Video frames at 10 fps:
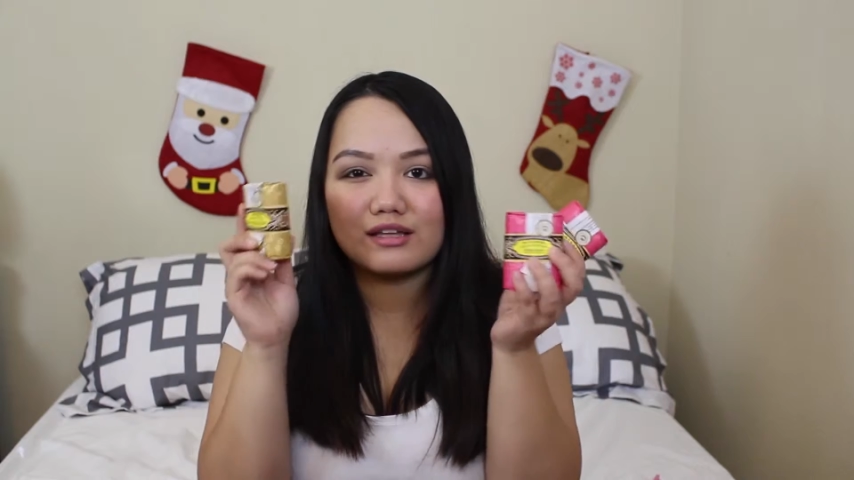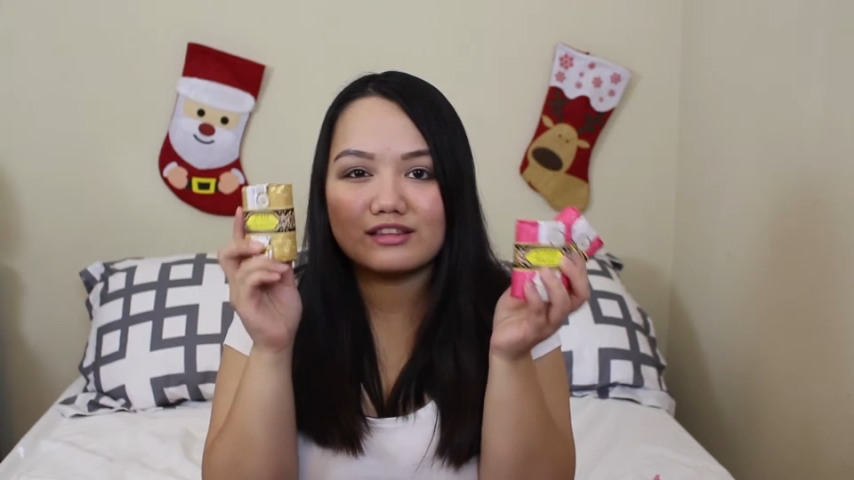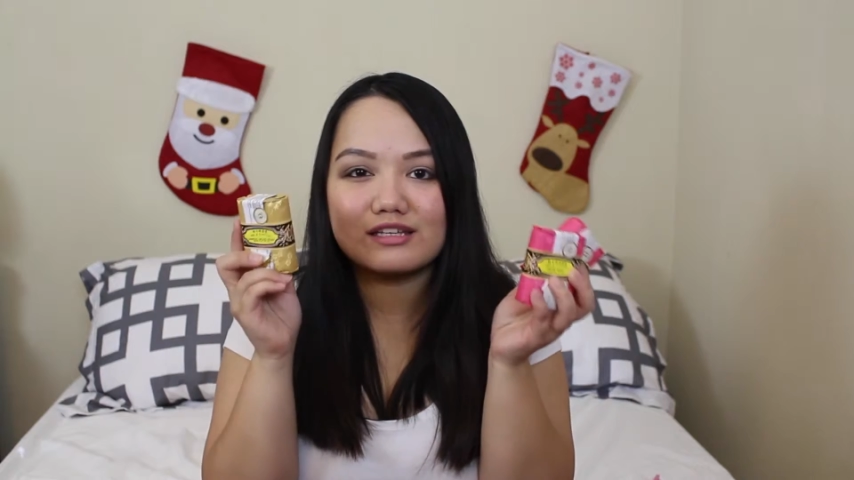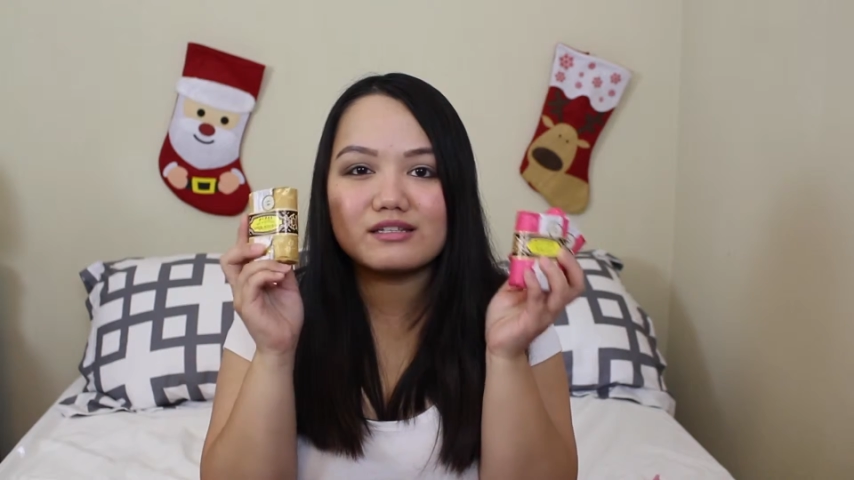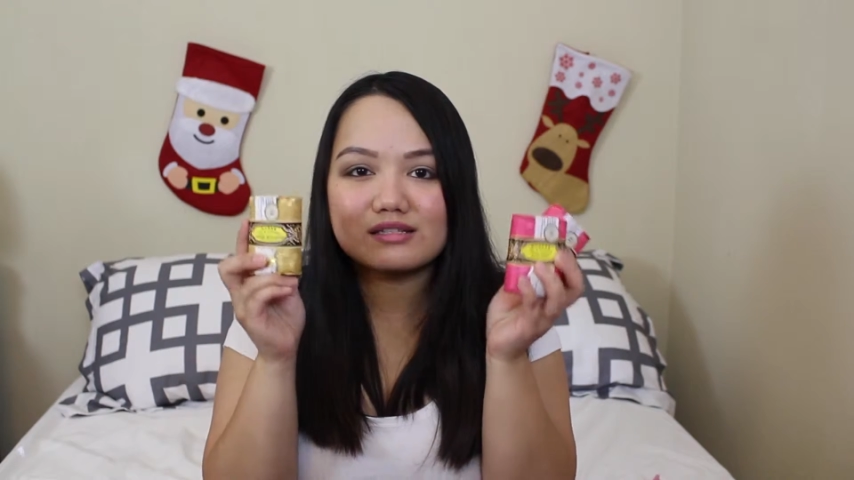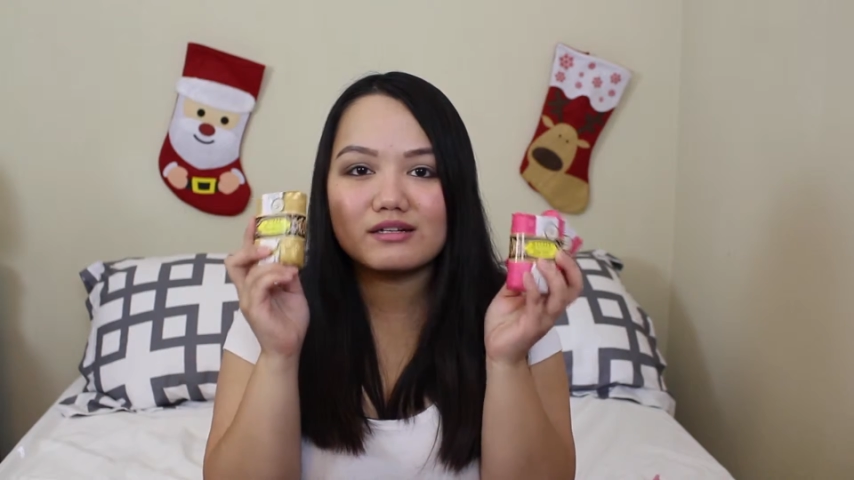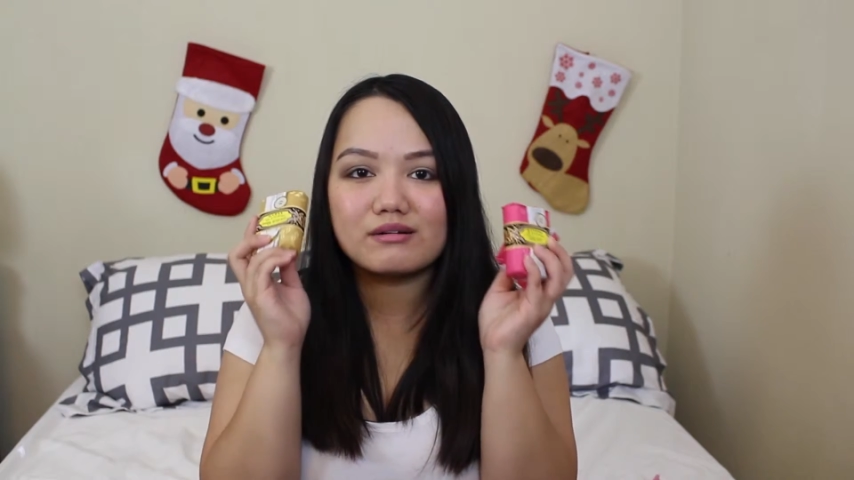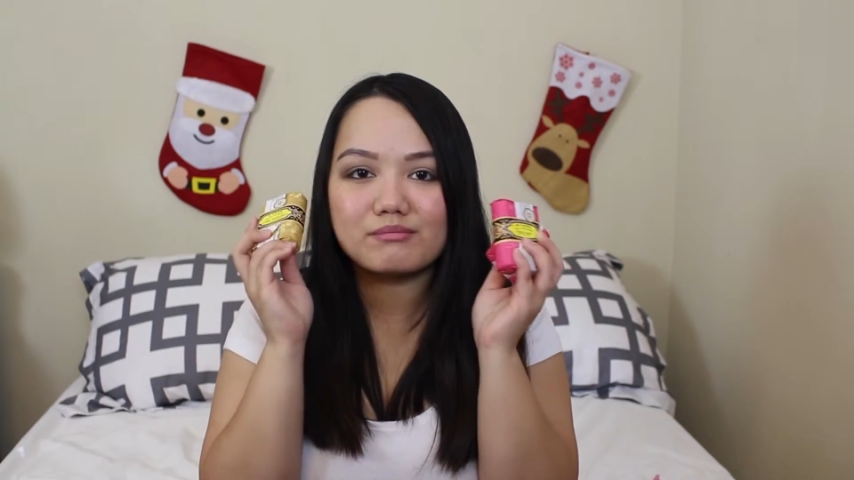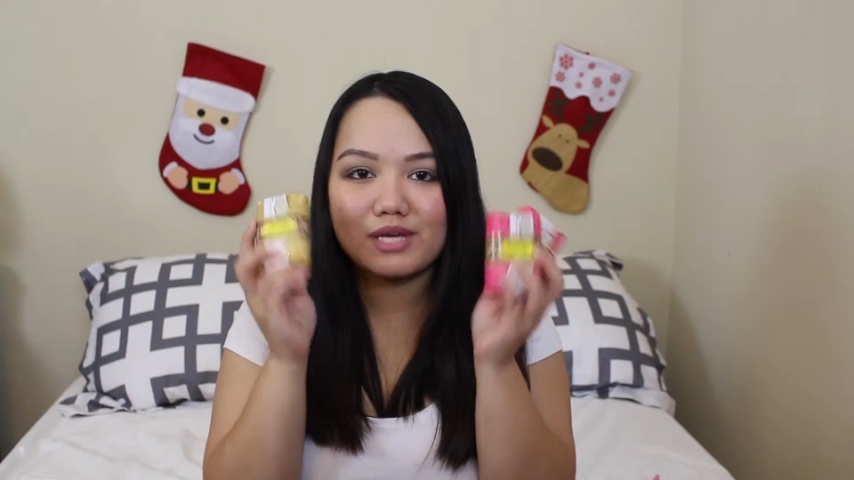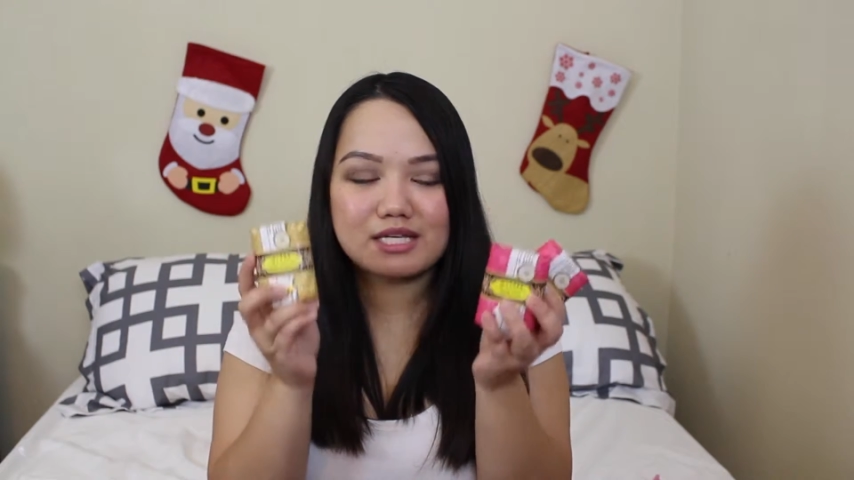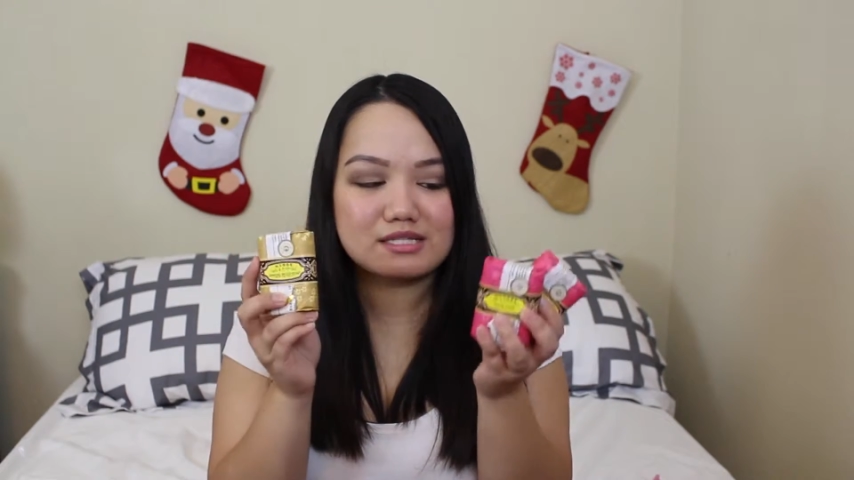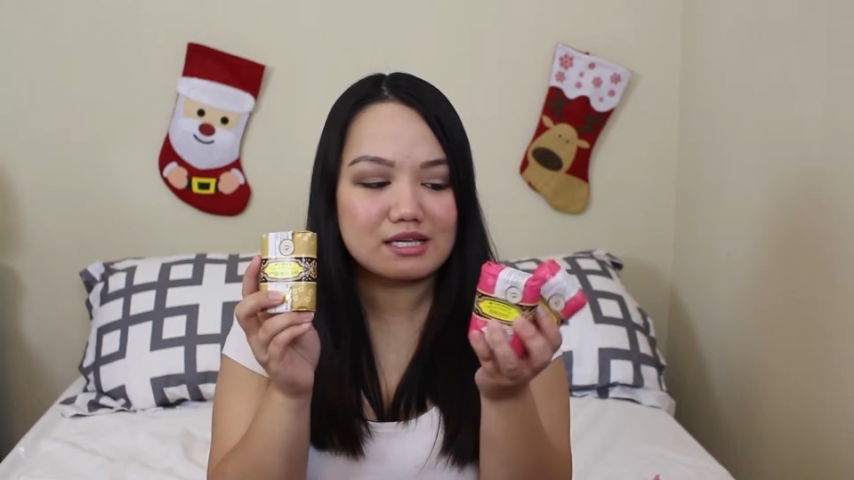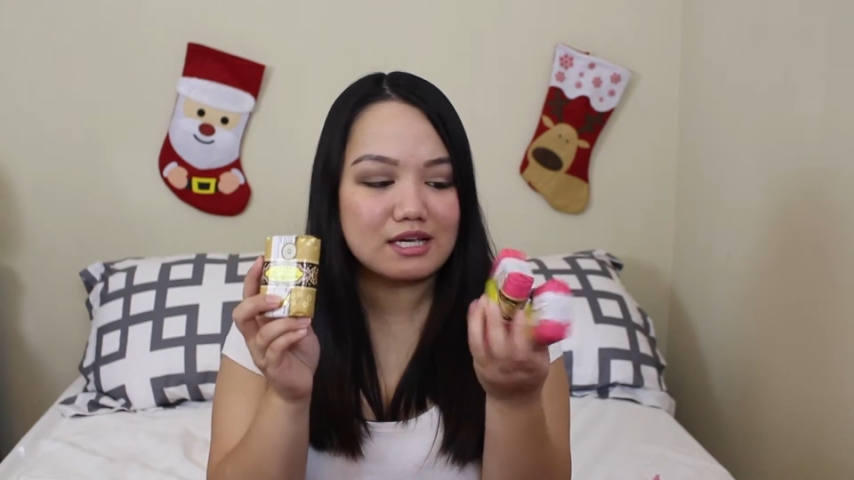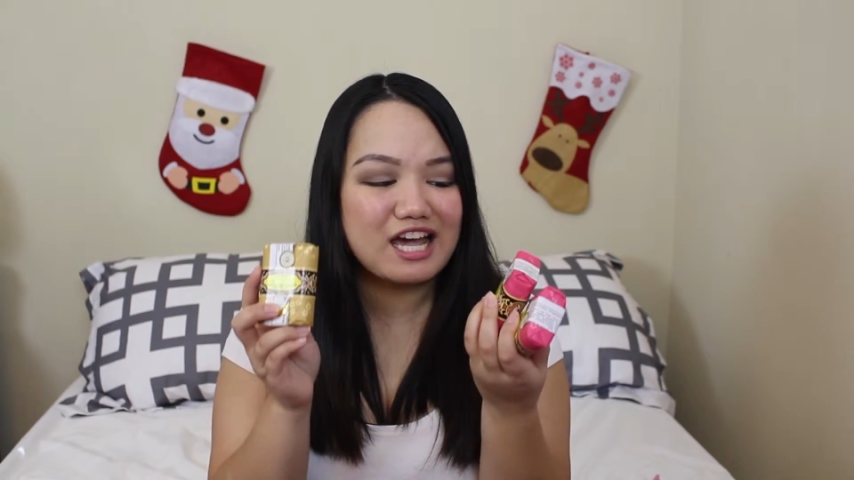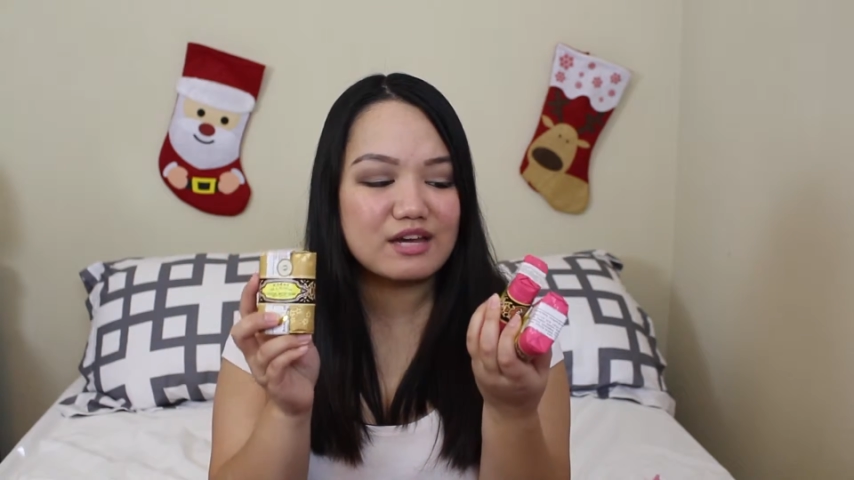these are amazing.